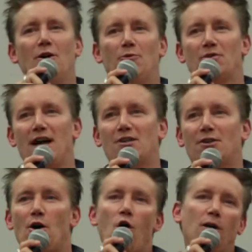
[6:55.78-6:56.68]
Health was
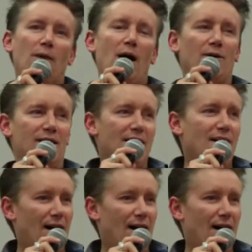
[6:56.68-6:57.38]
actually all about